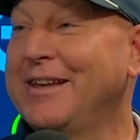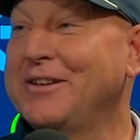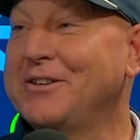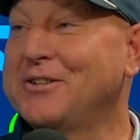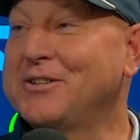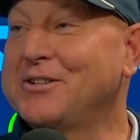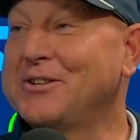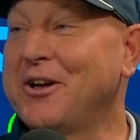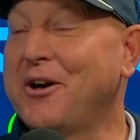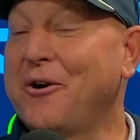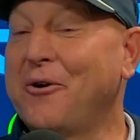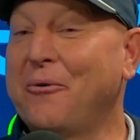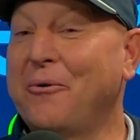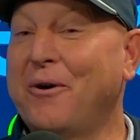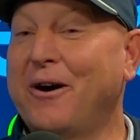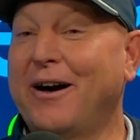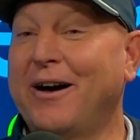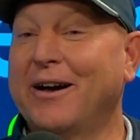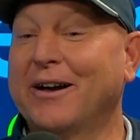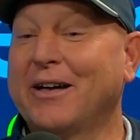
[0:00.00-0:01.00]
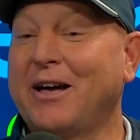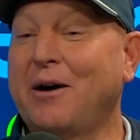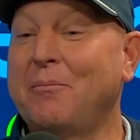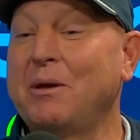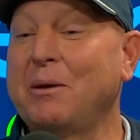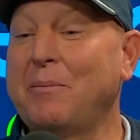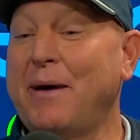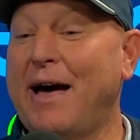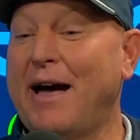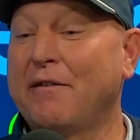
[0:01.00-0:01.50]
So
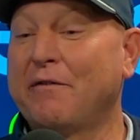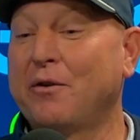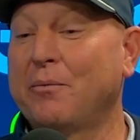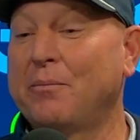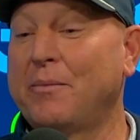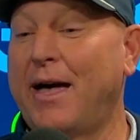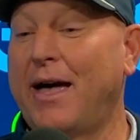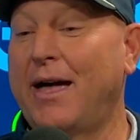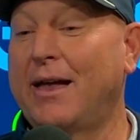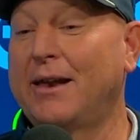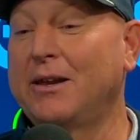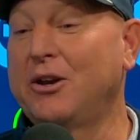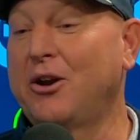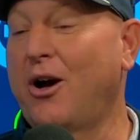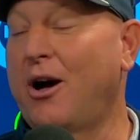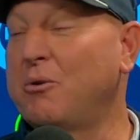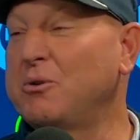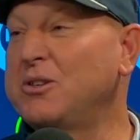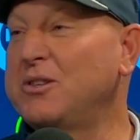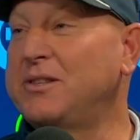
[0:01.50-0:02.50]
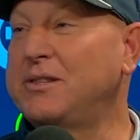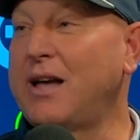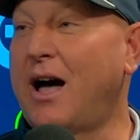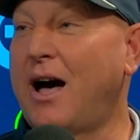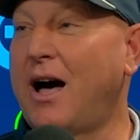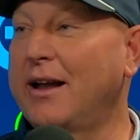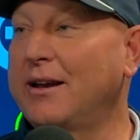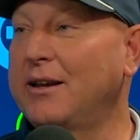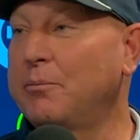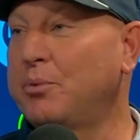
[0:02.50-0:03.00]
coming back from that, I was
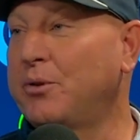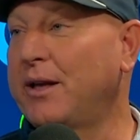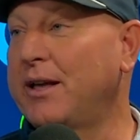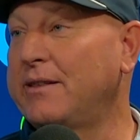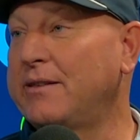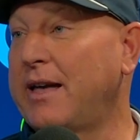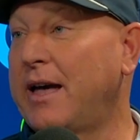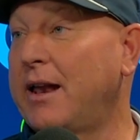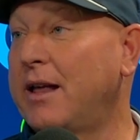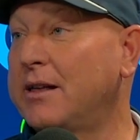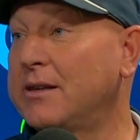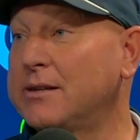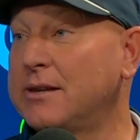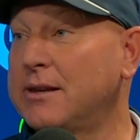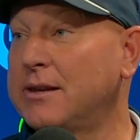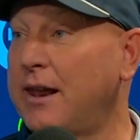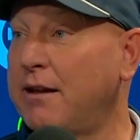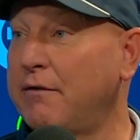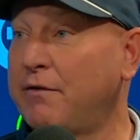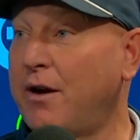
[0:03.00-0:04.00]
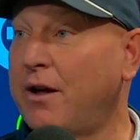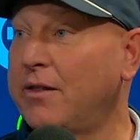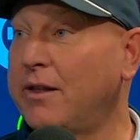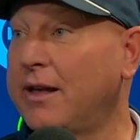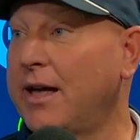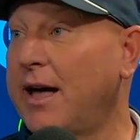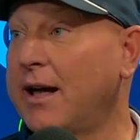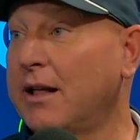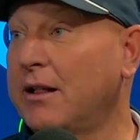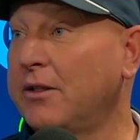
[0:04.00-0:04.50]
dying to play tennis, and then I finally
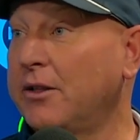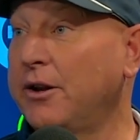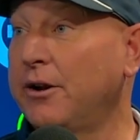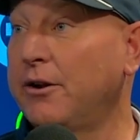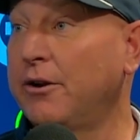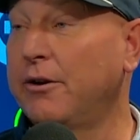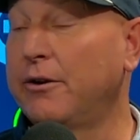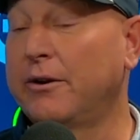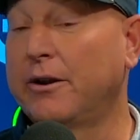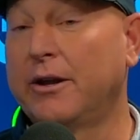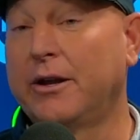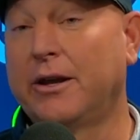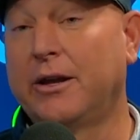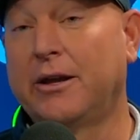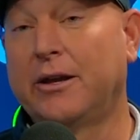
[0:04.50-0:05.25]
got cleared,